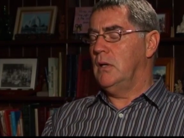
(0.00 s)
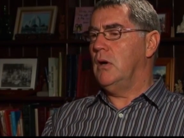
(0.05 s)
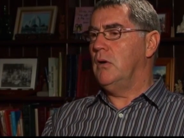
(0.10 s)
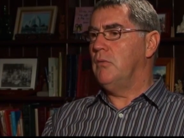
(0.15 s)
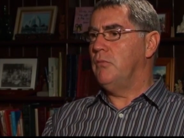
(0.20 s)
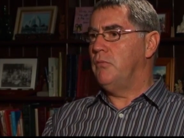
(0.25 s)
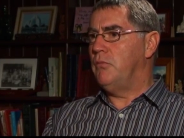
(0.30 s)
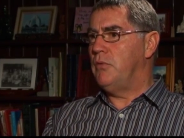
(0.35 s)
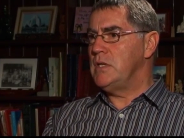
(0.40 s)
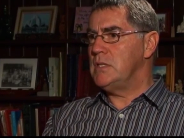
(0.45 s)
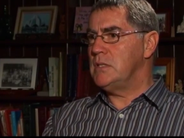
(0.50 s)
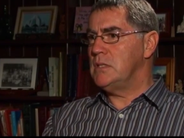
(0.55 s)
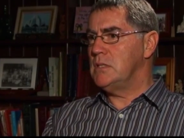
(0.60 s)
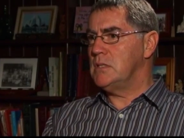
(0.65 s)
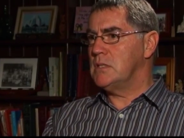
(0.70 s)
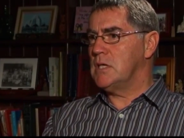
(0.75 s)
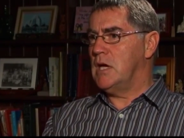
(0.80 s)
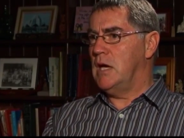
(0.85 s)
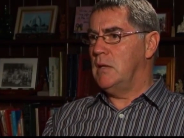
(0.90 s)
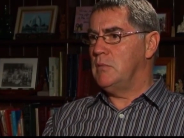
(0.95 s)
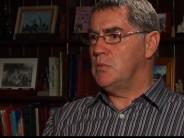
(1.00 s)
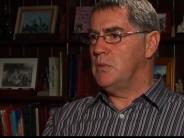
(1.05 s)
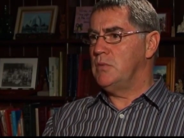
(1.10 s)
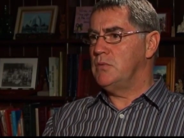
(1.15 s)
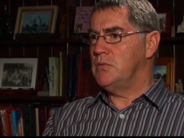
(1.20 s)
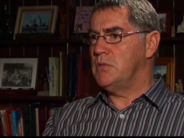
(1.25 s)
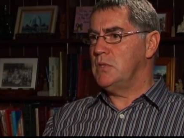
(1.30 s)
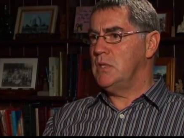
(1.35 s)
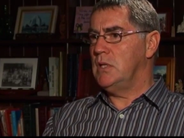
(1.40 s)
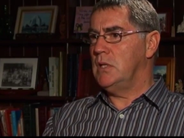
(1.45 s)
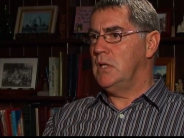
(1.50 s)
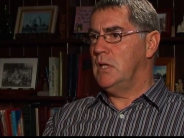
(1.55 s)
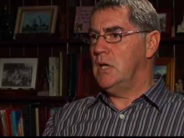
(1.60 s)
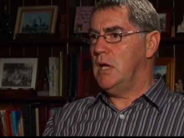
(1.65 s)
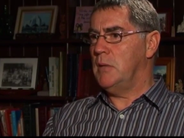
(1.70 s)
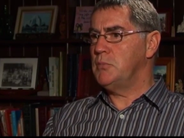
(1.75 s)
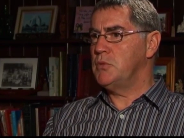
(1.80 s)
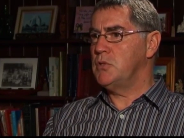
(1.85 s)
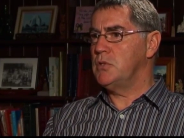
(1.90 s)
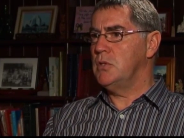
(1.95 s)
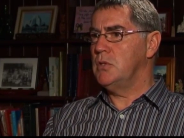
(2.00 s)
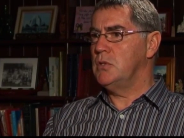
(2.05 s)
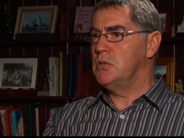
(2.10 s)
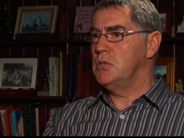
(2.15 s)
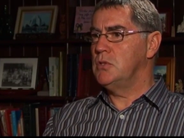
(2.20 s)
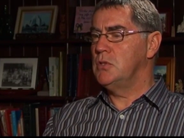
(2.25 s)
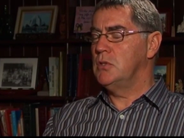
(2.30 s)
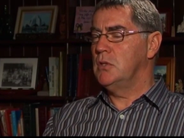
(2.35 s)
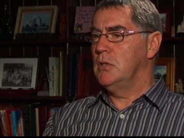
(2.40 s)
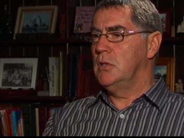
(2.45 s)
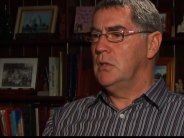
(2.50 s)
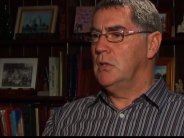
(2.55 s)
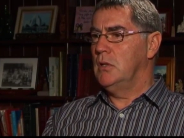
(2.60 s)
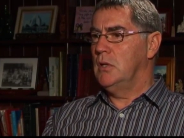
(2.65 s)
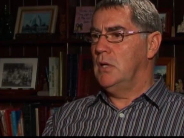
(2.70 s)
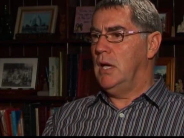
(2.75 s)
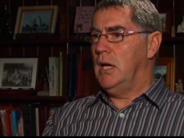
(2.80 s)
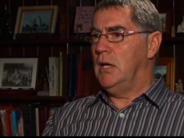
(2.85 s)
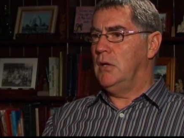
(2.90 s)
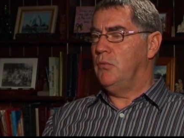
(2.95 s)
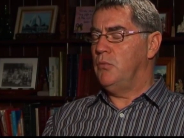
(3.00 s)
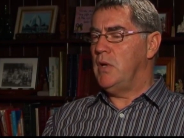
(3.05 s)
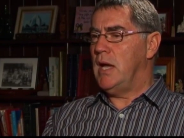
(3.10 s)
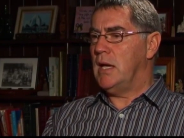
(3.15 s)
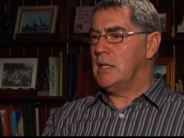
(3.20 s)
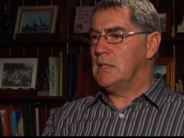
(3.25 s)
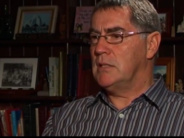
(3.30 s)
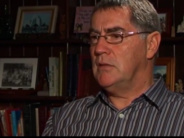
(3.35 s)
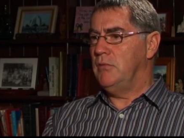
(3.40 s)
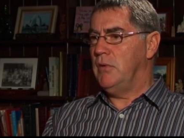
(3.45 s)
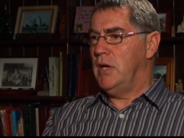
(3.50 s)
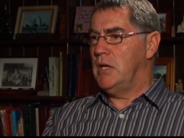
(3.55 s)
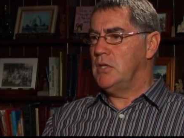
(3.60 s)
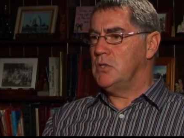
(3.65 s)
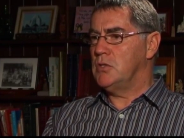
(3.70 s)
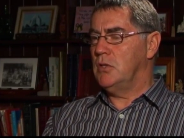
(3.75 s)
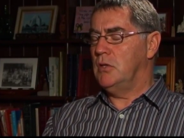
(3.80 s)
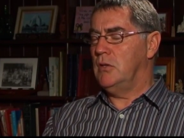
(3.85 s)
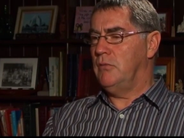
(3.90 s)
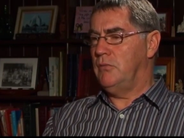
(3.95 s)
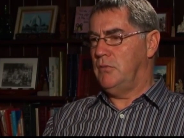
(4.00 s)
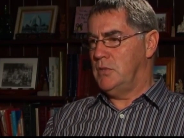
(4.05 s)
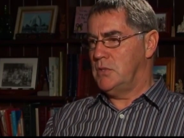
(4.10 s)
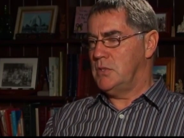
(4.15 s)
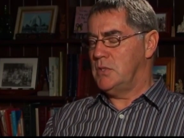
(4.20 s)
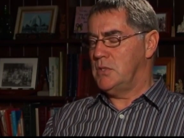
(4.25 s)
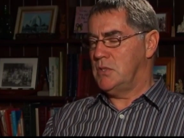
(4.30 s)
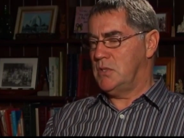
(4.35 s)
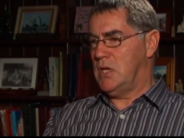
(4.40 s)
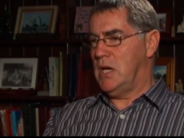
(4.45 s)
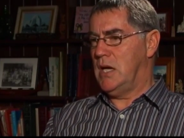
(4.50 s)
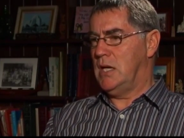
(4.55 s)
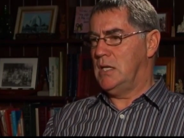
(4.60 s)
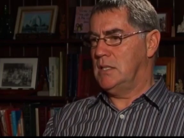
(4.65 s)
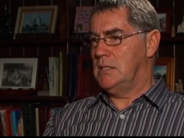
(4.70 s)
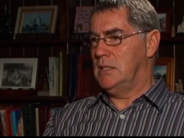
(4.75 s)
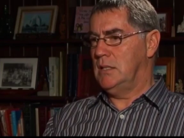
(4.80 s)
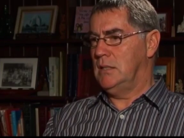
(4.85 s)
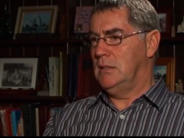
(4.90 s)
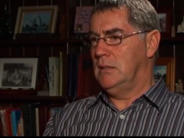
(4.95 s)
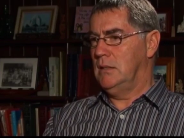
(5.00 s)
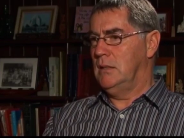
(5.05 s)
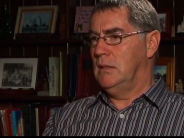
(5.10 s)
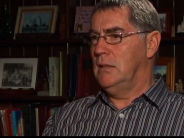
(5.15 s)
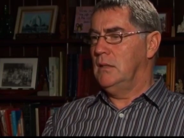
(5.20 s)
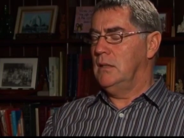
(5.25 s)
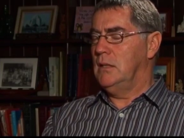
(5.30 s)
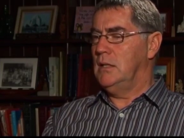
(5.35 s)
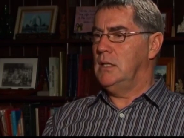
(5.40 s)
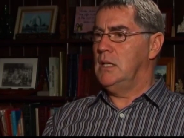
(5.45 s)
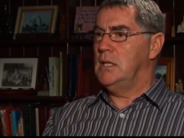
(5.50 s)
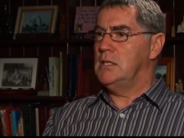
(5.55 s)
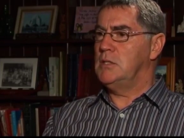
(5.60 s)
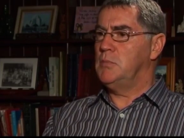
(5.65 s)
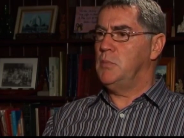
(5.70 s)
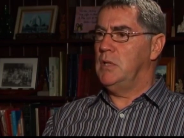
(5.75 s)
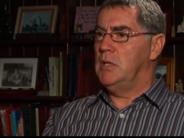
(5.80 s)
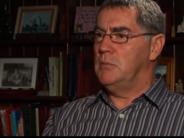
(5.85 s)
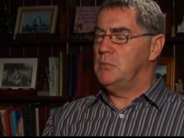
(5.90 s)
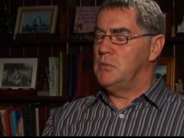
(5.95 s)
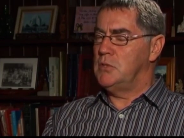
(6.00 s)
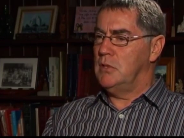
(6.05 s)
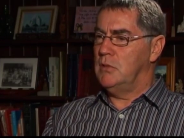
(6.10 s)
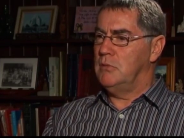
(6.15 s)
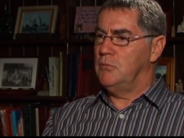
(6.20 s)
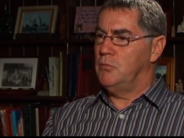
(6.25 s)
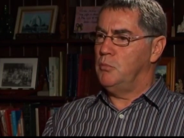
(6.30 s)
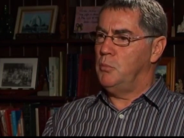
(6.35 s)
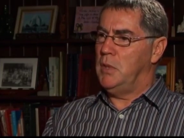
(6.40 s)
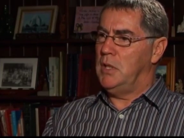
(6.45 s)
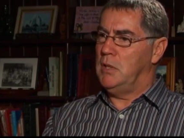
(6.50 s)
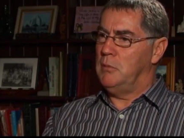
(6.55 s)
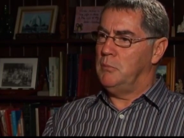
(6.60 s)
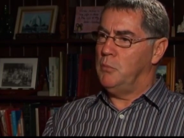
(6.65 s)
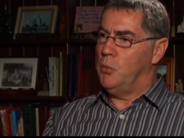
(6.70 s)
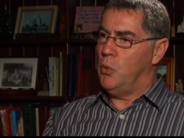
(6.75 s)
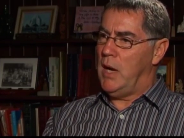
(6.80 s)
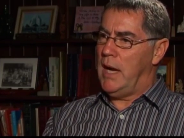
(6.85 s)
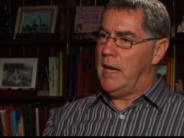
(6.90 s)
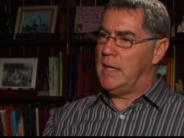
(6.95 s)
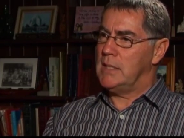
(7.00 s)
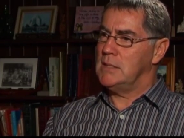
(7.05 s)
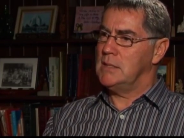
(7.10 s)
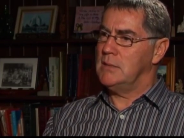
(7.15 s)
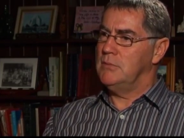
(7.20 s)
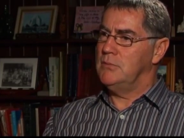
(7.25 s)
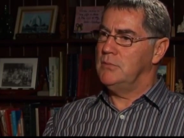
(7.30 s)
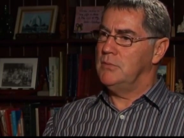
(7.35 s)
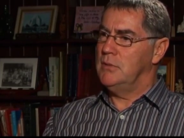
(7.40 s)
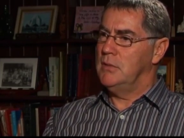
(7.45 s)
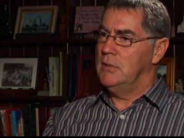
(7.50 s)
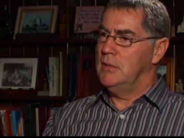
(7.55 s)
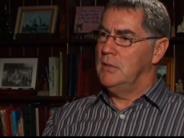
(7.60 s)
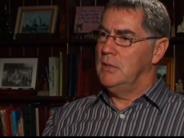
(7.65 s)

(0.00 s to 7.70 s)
Of recent times, we've seen an upsurge and a reactivation of this society. It has been observed being more active